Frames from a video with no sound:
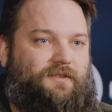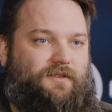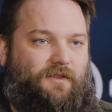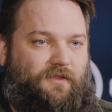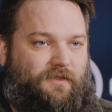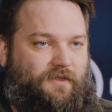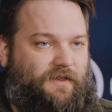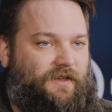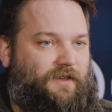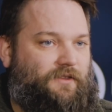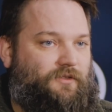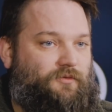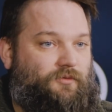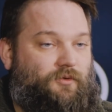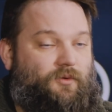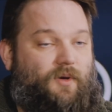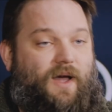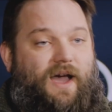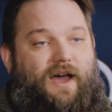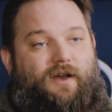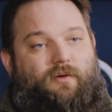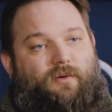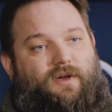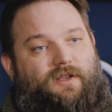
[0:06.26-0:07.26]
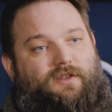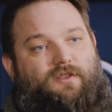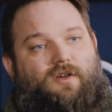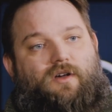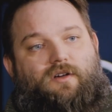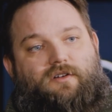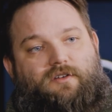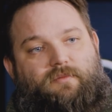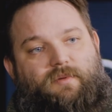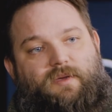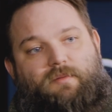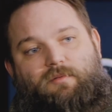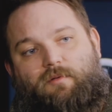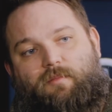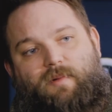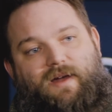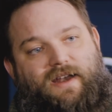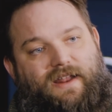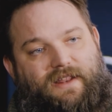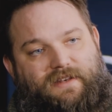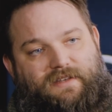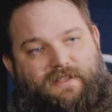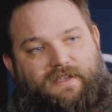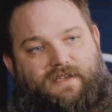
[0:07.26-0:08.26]
To think through, how do I talk to people
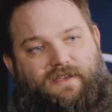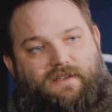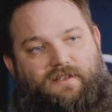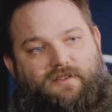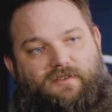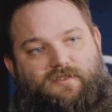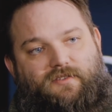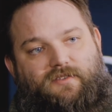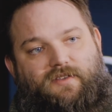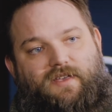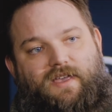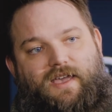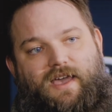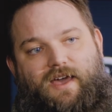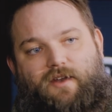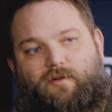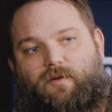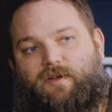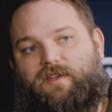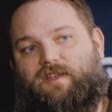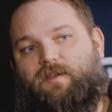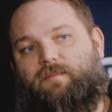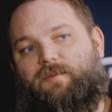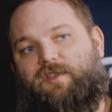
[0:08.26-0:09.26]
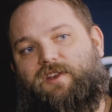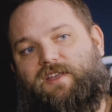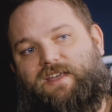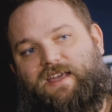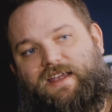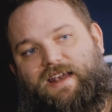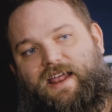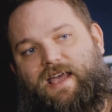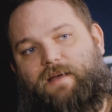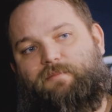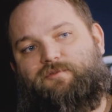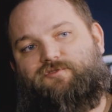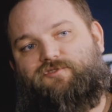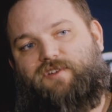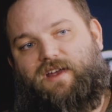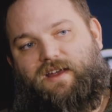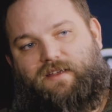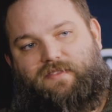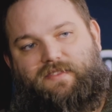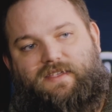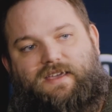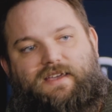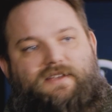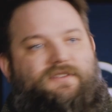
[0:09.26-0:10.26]
about ideas? How do I communicate
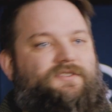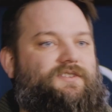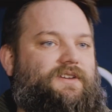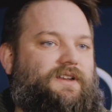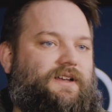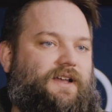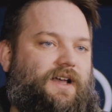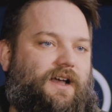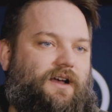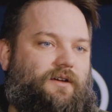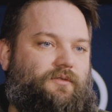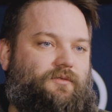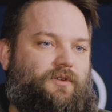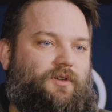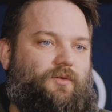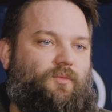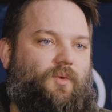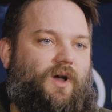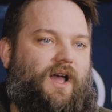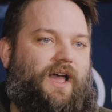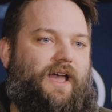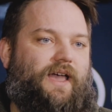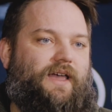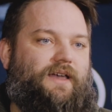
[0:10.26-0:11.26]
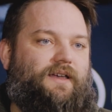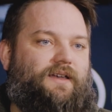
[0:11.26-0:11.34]
abstract things in a concrete way?